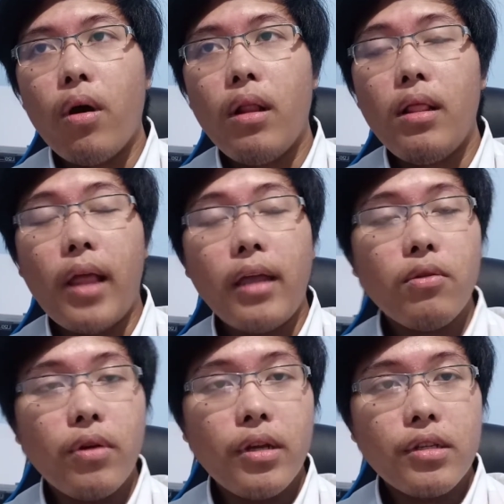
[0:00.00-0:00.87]
a
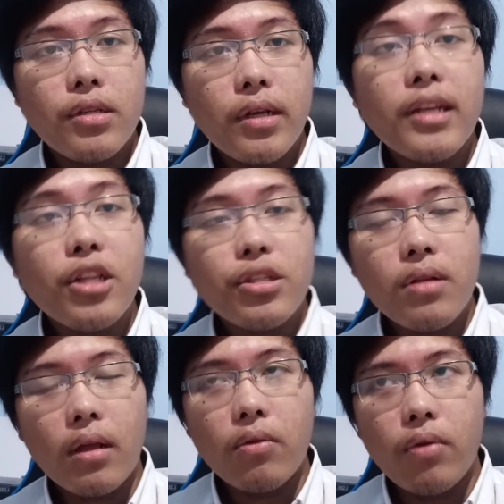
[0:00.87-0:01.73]
language,
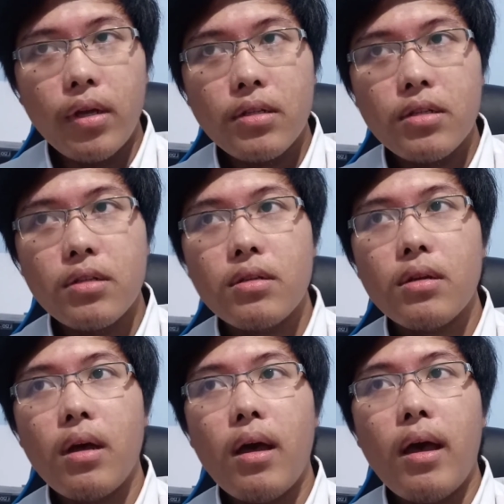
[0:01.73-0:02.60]
English language,